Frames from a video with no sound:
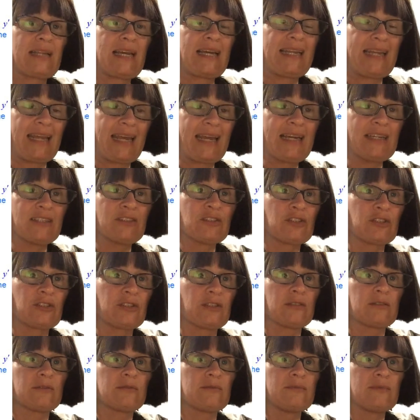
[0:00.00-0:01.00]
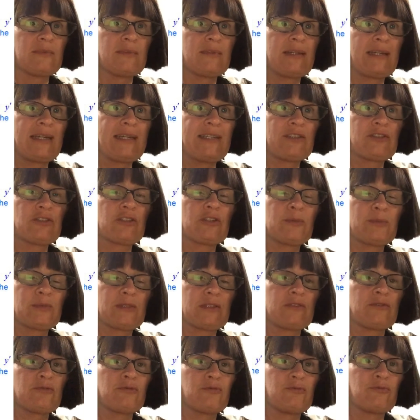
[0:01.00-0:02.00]
answer in terms
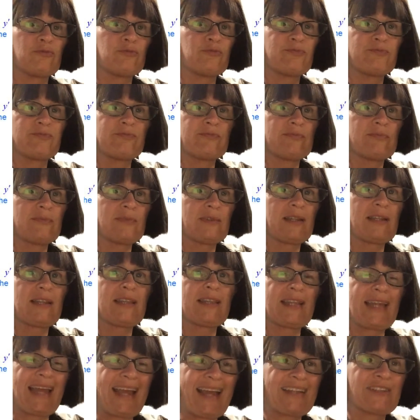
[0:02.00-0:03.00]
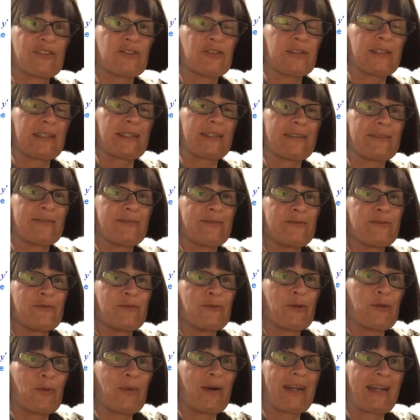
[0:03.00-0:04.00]
of the answer that
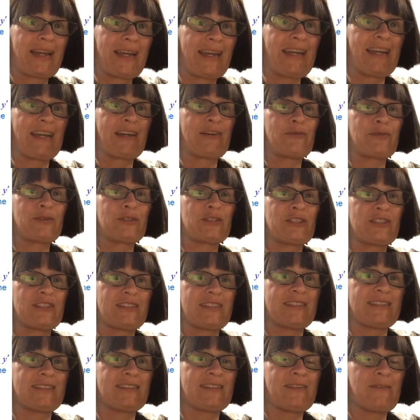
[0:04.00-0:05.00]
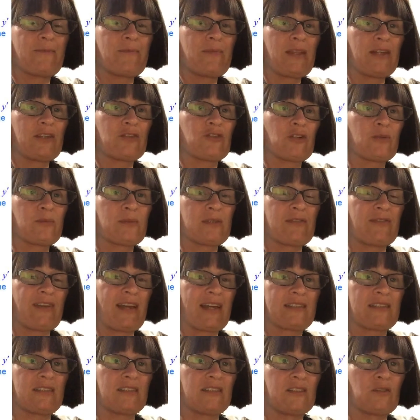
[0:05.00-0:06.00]
we want to give, which is in terms of
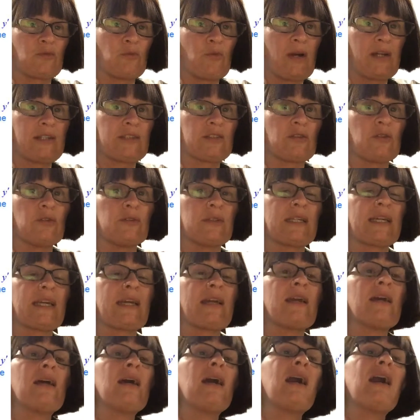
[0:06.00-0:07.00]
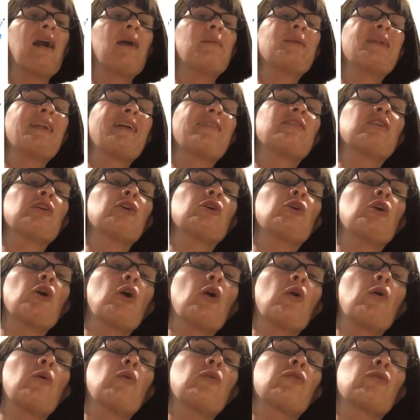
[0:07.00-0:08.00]
x's and y's only, I'm going to have to
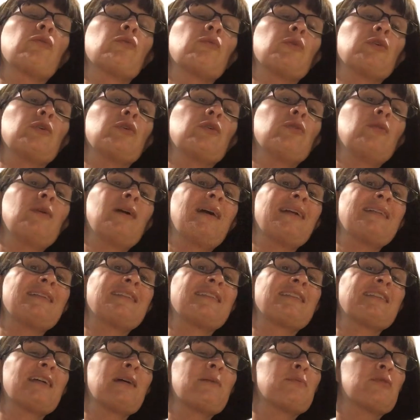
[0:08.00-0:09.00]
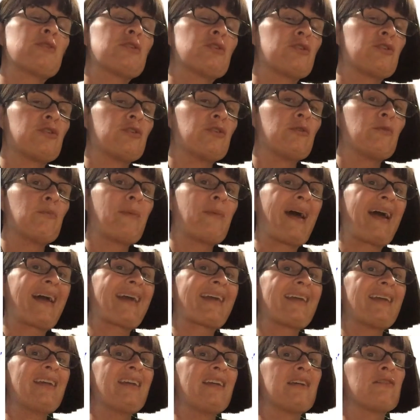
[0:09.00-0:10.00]
go through and substitute
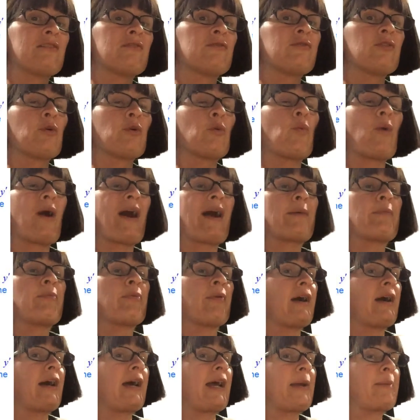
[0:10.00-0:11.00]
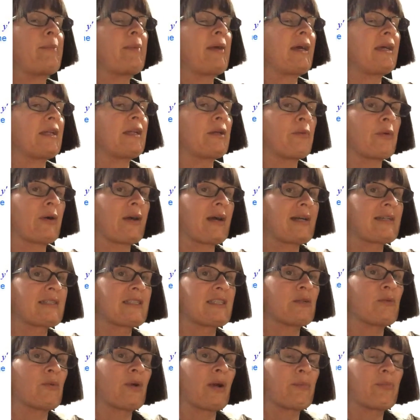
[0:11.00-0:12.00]
back in for y prime anywhere I
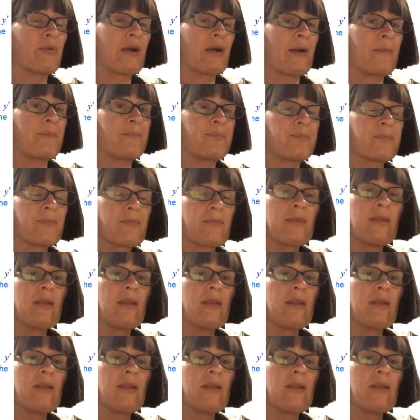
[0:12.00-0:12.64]
see y prime.